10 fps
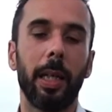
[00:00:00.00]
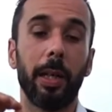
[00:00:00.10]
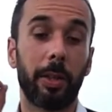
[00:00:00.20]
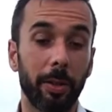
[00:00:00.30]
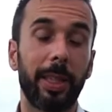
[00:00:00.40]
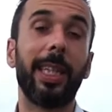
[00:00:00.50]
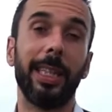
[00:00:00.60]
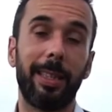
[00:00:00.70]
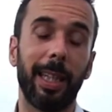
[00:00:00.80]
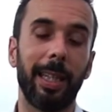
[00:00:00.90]

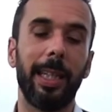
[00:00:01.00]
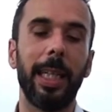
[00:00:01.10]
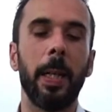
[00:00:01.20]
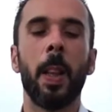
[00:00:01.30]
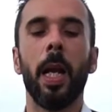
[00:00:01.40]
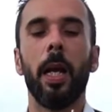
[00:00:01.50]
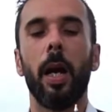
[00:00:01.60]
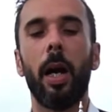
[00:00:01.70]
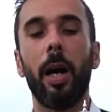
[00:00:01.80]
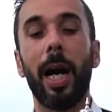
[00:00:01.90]
consistently,
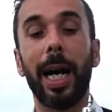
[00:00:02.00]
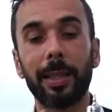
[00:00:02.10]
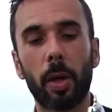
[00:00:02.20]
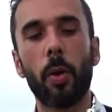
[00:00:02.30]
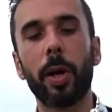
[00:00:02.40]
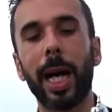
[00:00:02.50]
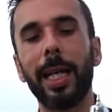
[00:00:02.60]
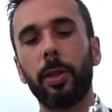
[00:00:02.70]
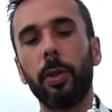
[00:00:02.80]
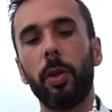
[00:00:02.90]
as long
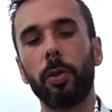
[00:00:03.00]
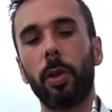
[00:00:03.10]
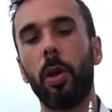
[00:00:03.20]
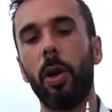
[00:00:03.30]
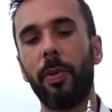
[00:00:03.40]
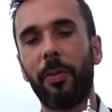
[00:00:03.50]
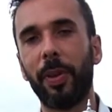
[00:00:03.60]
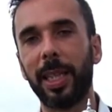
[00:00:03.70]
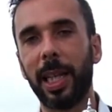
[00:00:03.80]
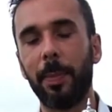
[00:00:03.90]
as you don't
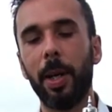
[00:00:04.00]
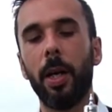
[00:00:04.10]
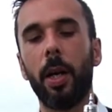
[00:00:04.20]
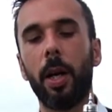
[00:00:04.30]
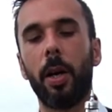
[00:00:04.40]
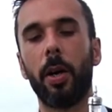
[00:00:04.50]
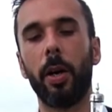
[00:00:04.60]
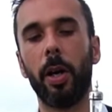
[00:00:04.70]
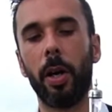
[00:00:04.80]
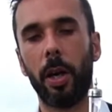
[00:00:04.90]
overfill them or
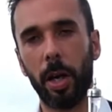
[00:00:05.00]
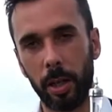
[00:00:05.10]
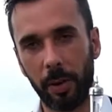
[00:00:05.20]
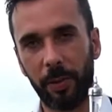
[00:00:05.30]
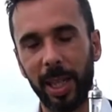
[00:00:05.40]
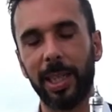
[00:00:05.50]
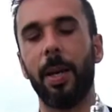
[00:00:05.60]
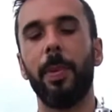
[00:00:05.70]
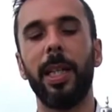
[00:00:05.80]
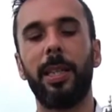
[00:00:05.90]
underfill them.
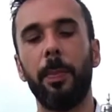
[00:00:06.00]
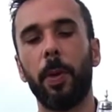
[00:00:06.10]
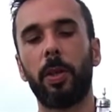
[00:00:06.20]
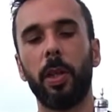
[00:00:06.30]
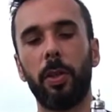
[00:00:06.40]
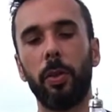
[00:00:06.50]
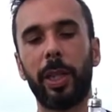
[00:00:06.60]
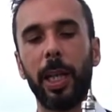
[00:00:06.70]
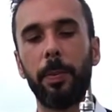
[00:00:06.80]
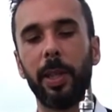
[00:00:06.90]
It's important to
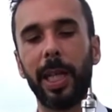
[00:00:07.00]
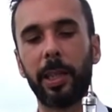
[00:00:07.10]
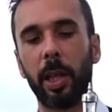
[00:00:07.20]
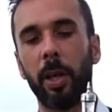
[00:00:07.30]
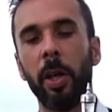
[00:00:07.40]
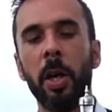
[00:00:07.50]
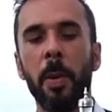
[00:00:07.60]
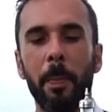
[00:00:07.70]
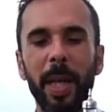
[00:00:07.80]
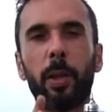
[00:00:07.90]
keep the dasher
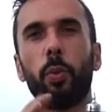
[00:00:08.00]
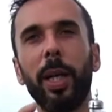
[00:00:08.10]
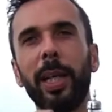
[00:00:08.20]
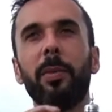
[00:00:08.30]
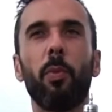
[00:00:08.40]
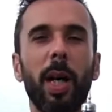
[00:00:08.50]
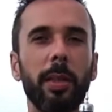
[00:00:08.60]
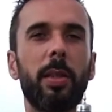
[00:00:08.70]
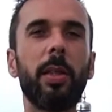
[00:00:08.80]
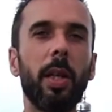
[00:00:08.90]
between
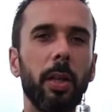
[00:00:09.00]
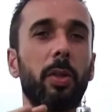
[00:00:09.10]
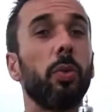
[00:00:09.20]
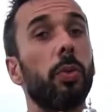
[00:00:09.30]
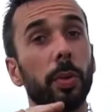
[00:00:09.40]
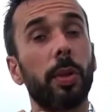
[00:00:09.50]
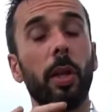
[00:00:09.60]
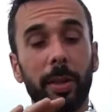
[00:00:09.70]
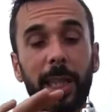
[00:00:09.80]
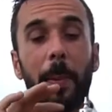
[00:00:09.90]
1/3 to
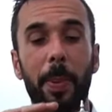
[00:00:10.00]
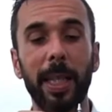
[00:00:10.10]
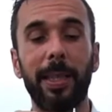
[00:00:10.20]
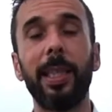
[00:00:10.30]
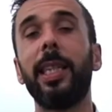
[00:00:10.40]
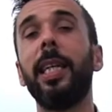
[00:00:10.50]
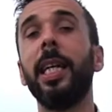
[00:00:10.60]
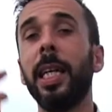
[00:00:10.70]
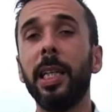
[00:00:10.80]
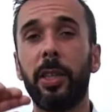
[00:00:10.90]
2/3 capacity
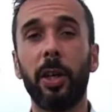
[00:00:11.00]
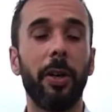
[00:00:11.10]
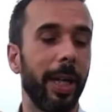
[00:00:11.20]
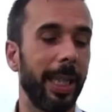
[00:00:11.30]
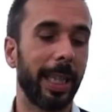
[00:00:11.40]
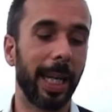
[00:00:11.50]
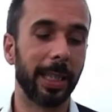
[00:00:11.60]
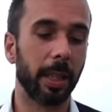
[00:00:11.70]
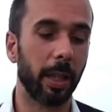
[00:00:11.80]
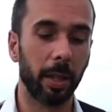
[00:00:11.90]
so it
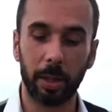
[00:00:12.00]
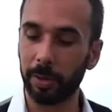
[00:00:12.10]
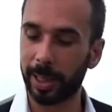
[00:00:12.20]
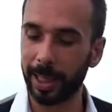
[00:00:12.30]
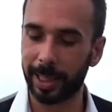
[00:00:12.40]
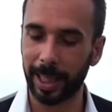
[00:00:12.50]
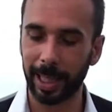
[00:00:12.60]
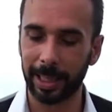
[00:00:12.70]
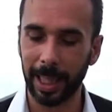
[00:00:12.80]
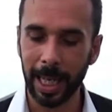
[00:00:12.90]
has a
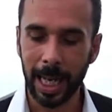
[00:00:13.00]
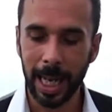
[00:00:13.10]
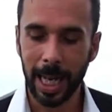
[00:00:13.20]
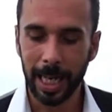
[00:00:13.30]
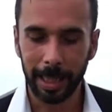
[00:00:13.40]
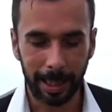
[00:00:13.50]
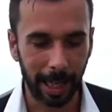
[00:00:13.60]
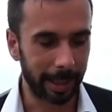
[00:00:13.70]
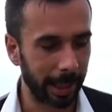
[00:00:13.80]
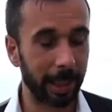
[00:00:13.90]
consistent
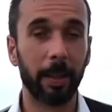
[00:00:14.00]
dashing.